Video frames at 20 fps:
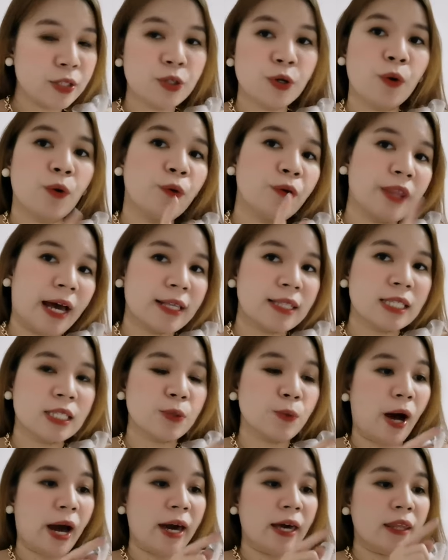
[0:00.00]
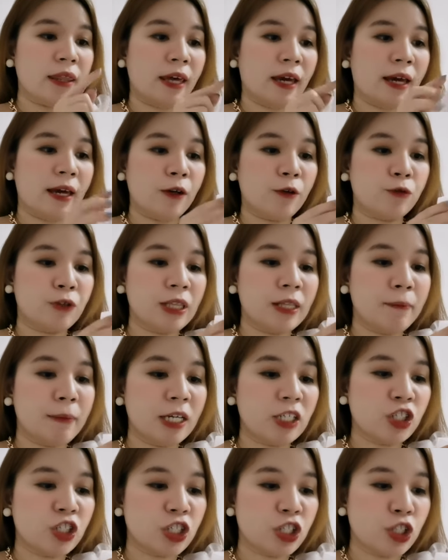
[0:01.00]
So that's why they really
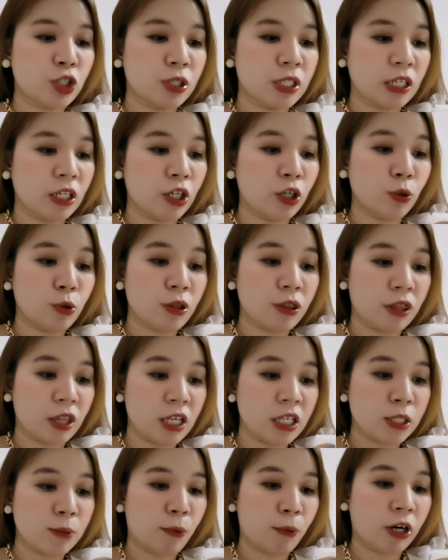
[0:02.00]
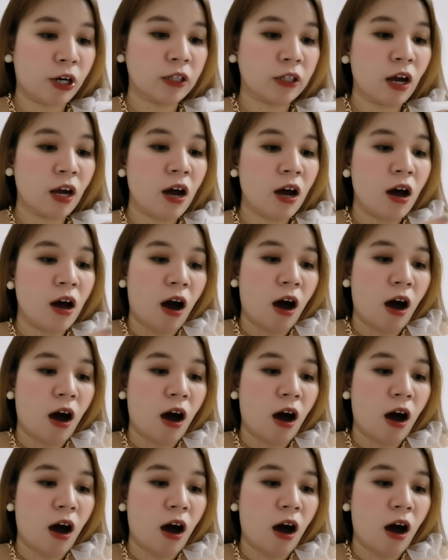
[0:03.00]
made sure to secure this part